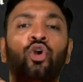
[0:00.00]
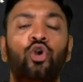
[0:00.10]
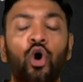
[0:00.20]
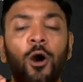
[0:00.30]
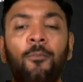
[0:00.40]

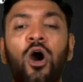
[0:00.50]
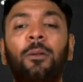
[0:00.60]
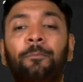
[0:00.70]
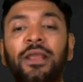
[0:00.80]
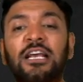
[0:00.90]
No more
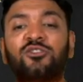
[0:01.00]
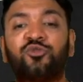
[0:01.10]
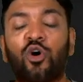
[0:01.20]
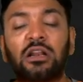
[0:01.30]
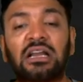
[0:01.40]

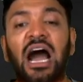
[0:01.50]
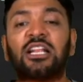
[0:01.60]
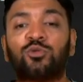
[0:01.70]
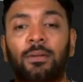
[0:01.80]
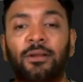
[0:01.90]
BS4
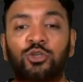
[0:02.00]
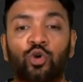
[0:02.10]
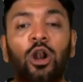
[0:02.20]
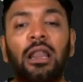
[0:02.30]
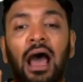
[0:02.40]
cars will be
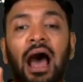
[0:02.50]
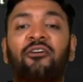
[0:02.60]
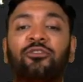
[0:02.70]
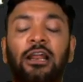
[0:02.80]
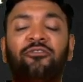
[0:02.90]
sold
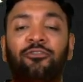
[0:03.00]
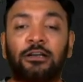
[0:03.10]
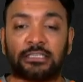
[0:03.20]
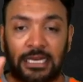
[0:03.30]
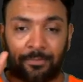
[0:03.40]
after
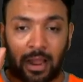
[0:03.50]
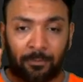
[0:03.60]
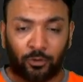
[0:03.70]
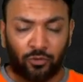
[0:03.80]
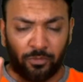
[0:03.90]
1st
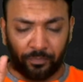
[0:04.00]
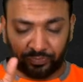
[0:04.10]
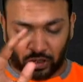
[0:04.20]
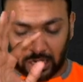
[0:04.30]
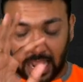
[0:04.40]

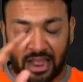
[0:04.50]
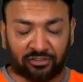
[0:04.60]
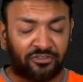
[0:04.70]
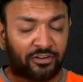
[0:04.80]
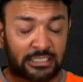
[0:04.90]

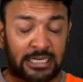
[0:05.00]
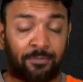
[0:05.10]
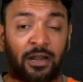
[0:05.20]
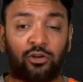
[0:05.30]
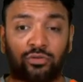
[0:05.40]

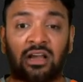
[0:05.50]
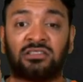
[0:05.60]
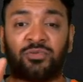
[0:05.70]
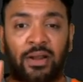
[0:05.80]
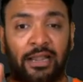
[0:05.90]
April
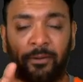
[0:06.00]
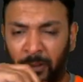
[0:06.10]
2020.